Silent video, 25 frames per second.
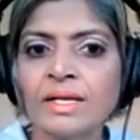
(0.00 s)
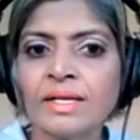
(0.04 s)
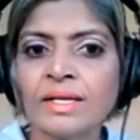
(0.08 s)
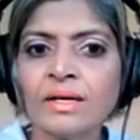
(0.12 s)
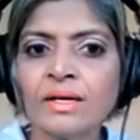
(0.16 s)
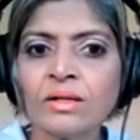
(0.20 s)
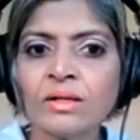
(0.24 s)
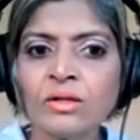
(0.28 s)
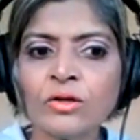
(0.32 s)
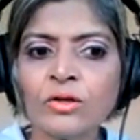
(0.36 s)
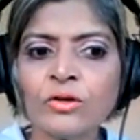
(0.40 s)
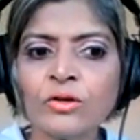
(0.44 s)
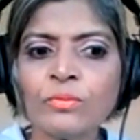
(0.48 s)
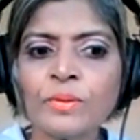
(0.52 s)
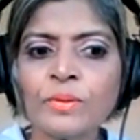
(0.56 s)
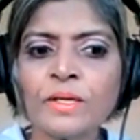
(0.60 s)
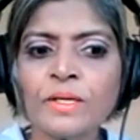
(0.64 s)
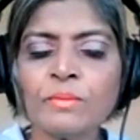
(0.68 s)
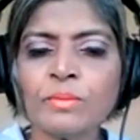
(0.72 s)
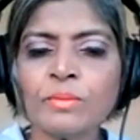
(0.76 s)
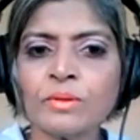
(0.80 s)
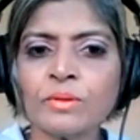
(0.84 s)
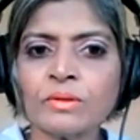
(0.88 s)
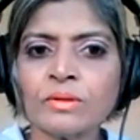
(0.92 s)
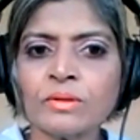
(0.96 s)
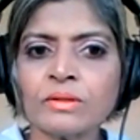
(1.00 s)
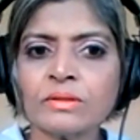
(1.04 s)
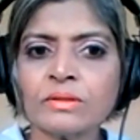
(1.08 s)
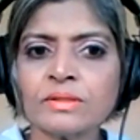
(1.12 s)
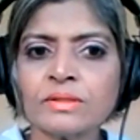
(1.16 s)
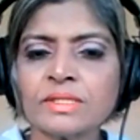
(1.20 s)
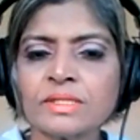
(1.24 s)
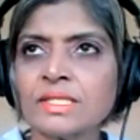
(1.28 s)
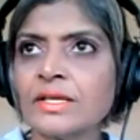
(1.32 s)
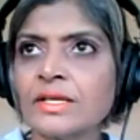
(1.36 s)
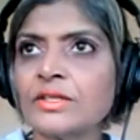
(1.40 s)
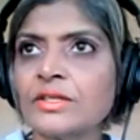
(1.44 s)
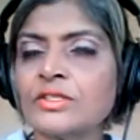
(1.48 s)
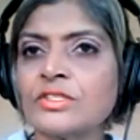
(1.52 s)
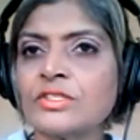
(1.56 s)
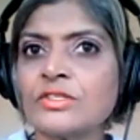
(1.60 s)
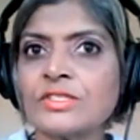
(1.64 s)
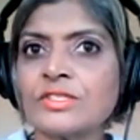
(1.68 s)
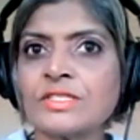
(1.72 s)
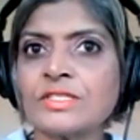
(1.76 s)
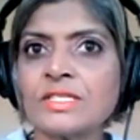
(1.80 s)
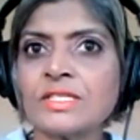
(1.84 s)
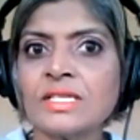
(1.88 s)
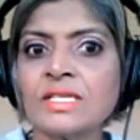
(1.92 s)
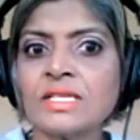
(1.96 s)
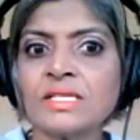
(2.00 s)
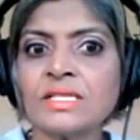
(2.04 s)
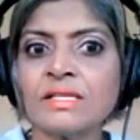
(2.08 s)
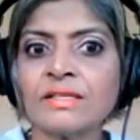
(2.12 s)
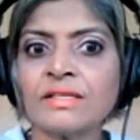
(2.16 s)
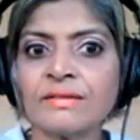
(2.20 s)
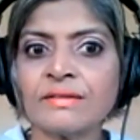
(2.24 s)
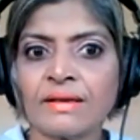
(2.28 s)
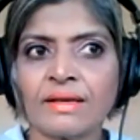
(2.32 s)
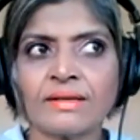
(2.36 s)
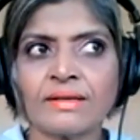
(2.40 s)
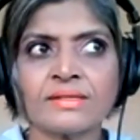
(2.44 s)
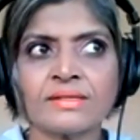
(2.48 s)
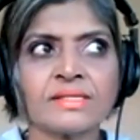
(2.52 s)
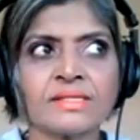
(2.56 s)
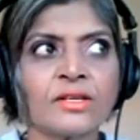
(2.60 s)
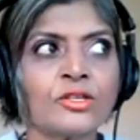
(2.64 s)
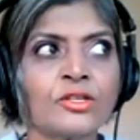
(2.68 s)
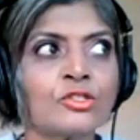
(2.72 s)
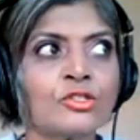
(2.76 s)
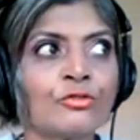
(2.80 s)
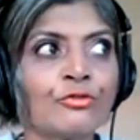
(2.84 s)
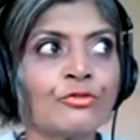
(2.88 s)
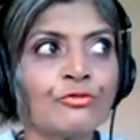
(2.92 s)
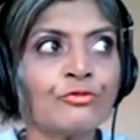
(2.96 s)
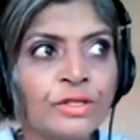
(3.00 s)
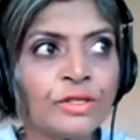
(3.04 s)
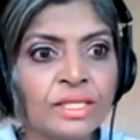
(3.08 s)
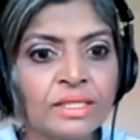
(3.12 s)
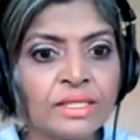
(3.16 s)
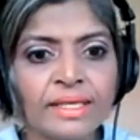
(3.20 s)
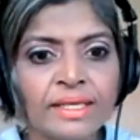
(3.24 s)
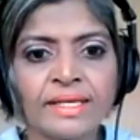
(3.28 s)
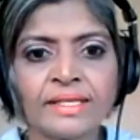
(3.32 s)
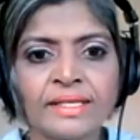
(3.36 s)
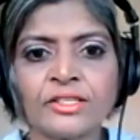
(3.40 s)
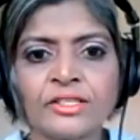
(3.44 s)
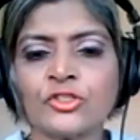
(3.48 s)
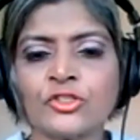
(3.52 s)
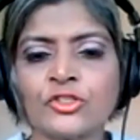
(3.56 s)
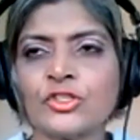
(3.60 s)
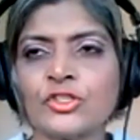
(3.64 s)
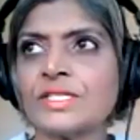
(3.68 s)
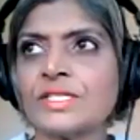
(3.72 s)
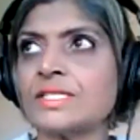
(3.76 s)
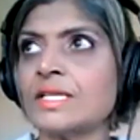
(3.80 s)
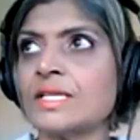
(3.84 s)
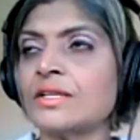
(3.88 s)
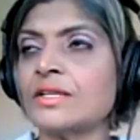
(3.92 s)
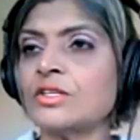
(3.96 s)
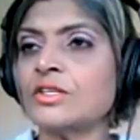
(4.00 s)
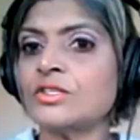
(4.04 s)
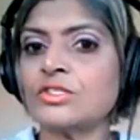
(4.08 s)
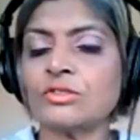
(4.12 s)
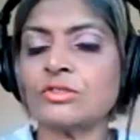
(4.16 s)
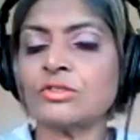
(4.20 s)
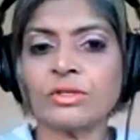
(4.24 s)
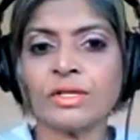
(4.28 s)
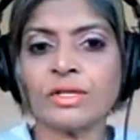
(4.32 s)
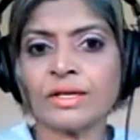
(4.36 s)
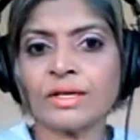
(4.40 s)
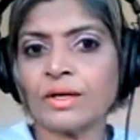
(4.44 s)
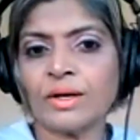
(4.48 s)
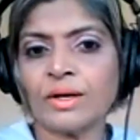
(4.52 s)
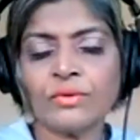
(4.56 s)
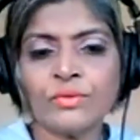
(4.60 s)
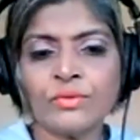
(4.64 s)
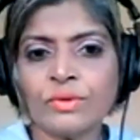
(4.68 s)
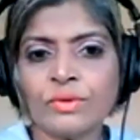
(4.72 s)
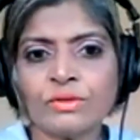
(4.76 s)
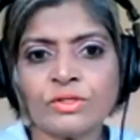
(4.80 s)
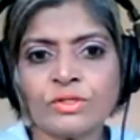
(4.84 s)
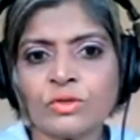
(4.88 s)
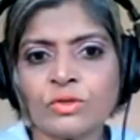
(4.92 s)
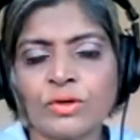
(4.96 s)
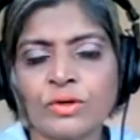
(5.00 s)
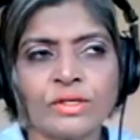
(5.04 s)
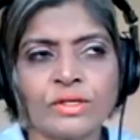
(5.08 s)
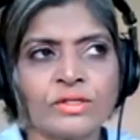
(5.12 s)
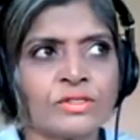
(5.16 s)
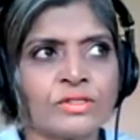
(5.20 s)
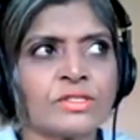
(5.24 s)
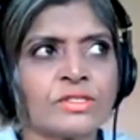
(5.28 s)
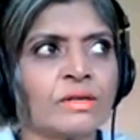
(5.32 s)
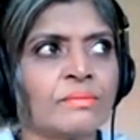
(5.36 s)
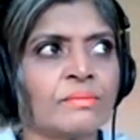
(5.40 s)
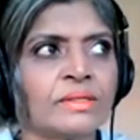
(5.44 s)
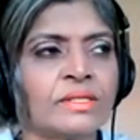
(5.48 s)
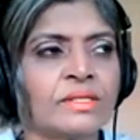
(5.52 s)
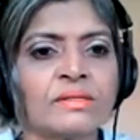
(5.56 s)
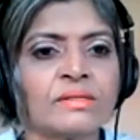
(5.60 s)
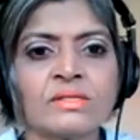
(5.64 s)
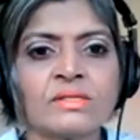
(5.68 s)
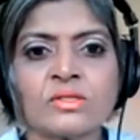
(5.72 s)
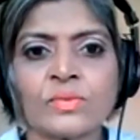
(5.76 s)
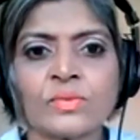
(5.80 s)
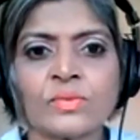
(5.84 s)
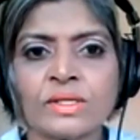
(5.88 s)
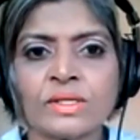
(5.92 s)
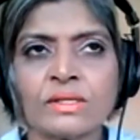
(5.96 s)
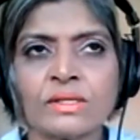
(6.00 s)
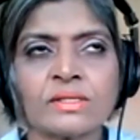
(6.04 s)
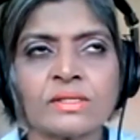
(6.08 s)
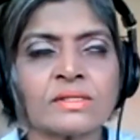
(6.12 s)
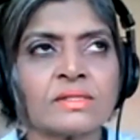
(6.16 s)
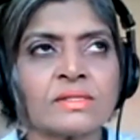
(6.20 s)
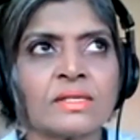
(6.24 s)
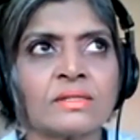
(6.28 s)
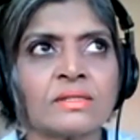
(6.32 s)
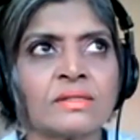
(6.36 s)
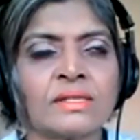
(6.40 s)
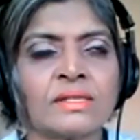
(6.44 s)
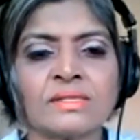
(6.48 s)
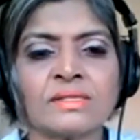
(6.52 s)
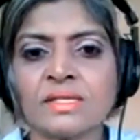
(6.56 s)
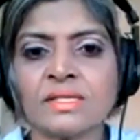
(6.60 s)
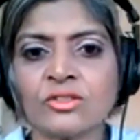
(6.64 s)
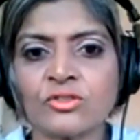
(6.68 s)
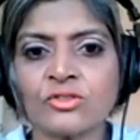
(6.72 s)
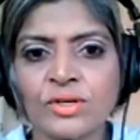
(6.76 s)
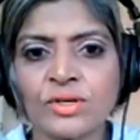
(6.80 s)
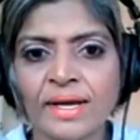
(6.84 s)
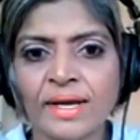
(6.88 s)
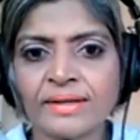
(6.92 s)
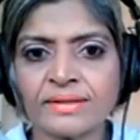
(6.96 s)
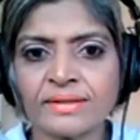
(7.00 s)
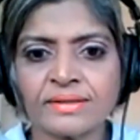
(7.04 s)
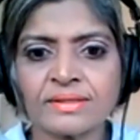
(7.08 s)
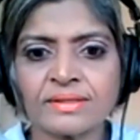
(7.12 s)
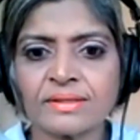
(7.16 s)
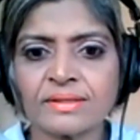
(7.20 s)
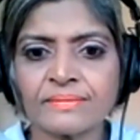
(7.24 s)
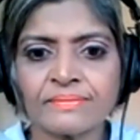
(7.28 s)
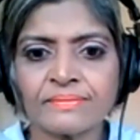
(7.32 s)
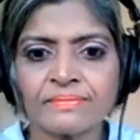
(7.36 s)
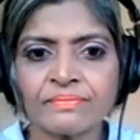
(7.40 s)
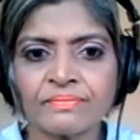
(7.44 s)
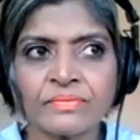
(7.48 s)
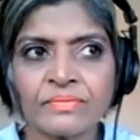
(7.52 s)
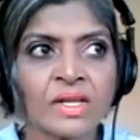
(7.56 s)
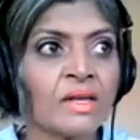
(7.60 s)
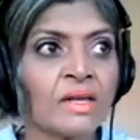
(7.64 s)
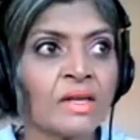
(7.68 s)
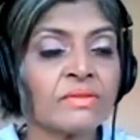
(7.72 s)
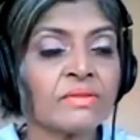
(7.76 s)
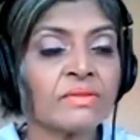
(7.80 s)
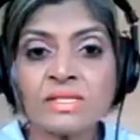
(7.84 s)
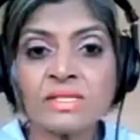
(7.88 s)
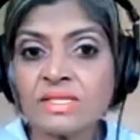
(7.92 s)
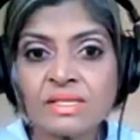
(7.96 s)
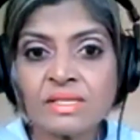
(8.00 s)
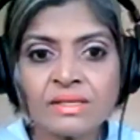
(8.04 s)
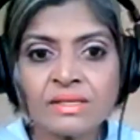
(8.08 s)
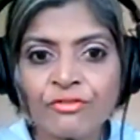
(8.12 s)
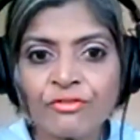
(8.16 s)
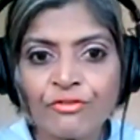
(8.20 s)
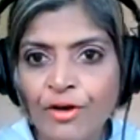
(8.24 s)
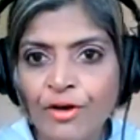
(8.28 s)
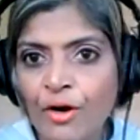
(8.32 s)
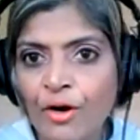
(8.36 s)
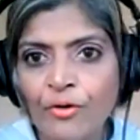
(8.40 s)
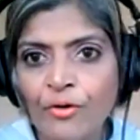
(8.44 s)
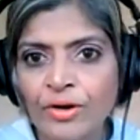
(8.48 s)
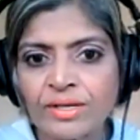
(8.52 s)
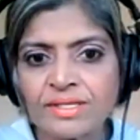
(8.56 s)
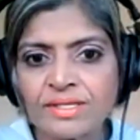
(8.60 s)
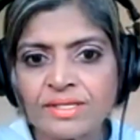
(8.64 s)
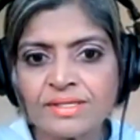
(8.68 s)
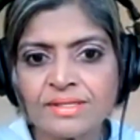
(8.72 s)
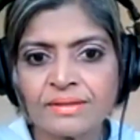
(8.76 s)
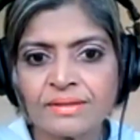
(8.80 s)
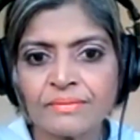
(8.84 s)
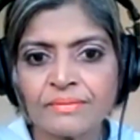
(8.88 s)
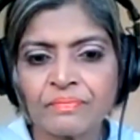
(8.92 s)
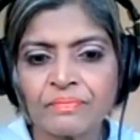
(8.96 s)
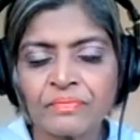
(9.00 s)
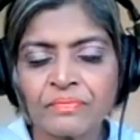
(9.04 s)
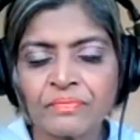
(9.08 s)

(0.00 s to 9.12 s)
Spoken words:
Now, a lot of people started to see things, started to feel energy, started to we were talking to somebody this week that said they see dragons, they see the fairies,